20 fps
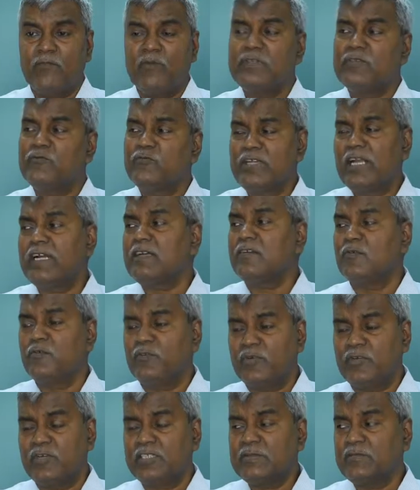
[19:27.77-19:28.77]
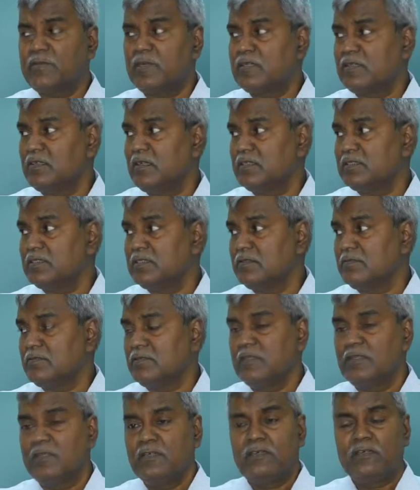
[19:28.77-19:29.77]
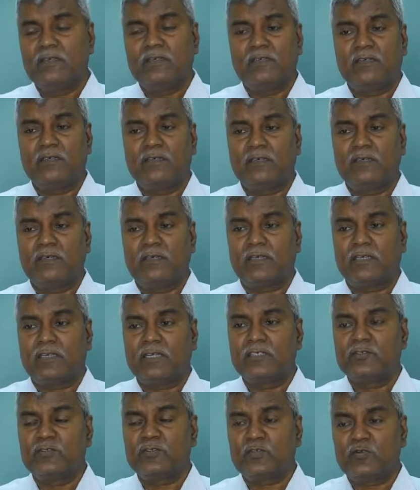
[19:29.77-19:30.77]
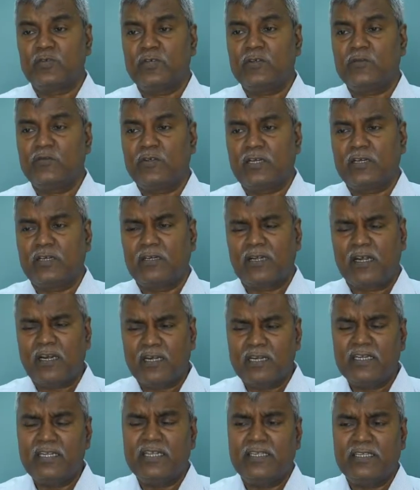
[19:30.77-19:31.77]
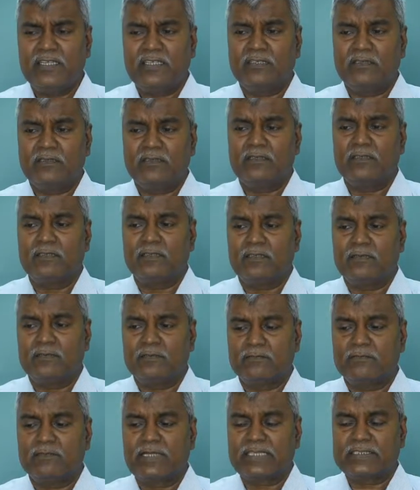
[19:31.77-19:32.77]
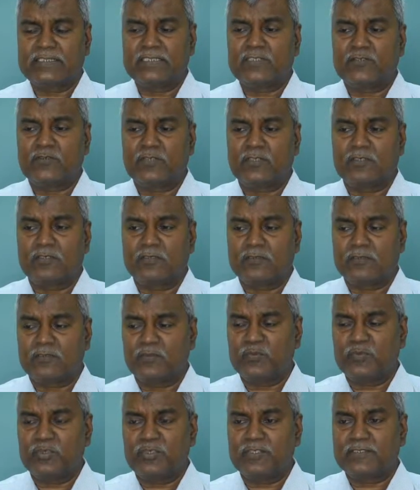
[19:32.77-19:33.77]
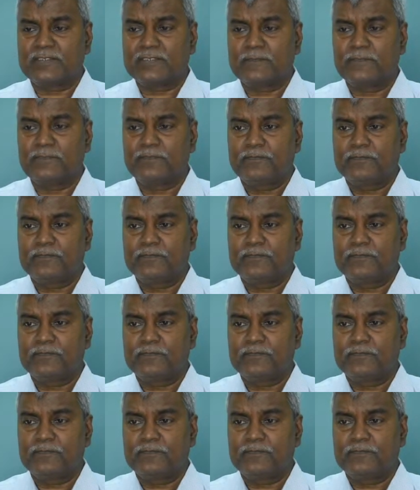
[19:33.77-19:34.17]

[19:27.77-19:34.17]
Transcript: Well, we had computers, but as a undergraduate student, we had hardly any access to the computers.